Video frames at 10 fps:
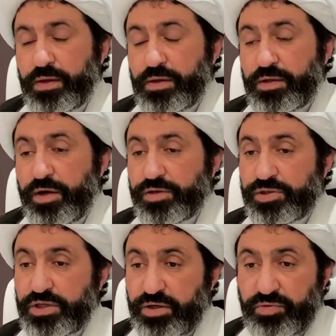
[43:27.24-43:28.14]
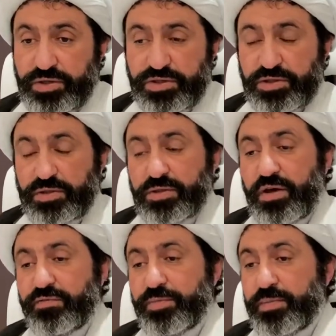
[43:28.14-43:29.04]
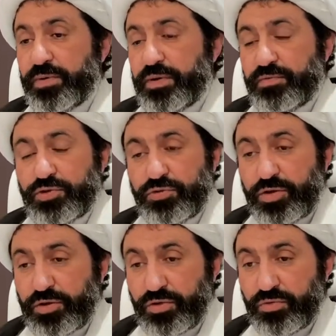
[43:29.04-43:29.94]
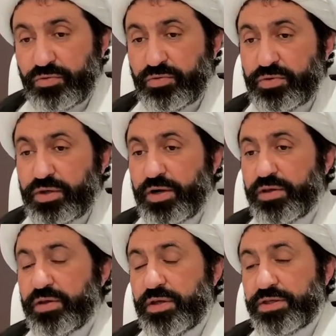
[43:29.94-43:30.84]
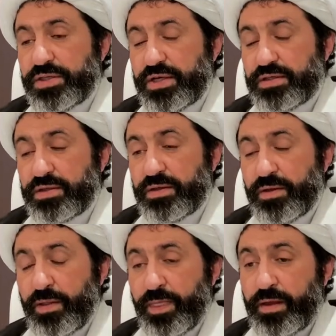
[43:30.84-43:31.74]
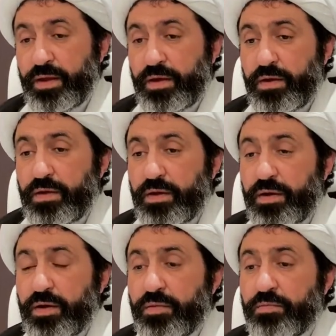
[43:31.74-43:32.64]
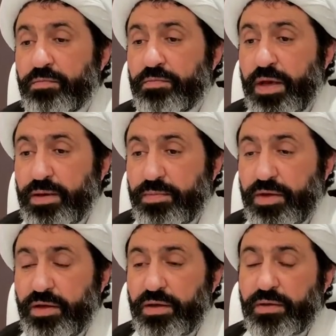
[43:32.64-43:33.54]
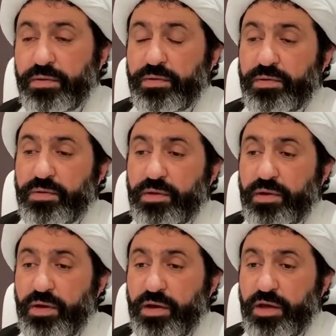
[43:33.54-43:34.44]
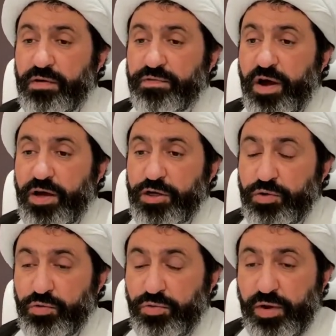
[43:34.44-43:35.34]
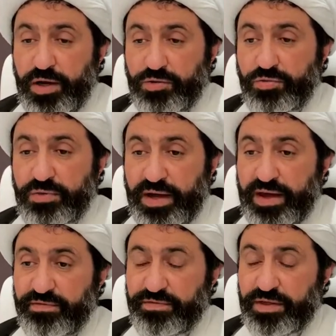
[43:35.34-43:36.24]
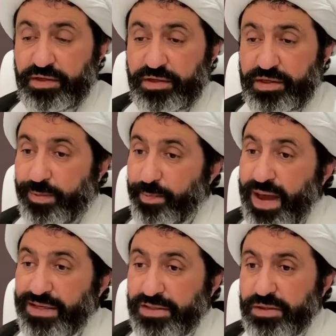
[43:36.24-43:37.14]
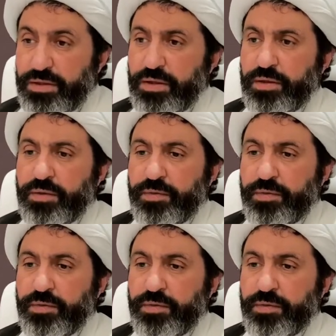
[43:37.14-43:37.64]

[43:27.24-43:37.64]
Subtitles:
There are secrets of people we should not know. There are things that maybe if I know, I don't have the capacity.